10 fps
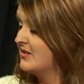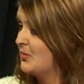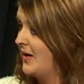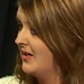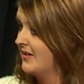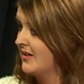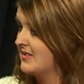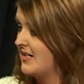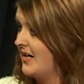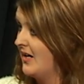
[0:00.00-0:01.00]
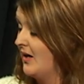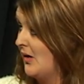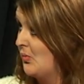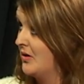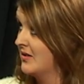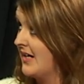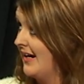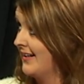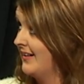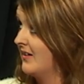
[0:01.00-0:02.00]
well that a world
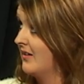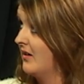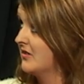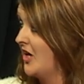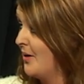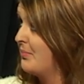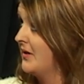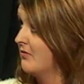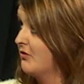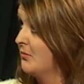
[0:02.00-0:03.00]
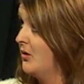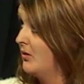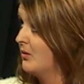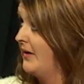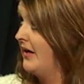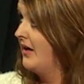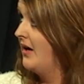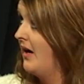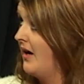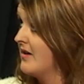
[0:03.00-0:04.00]
angling champion from Galway
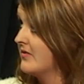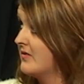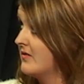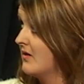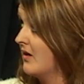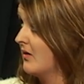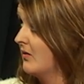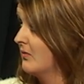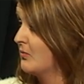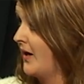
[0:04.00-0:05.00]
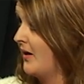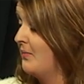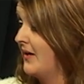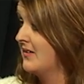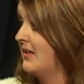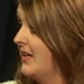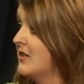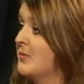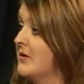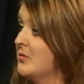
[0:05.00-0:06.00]
has recommended
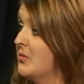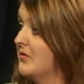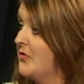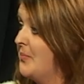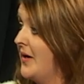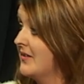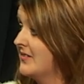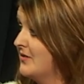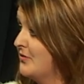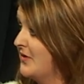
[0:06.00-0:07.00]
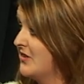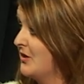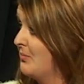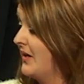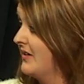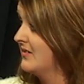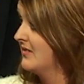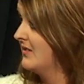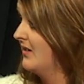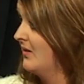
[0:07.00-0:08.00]
Lanesborough as one of the best fishing
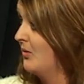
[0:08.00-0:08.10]
places in the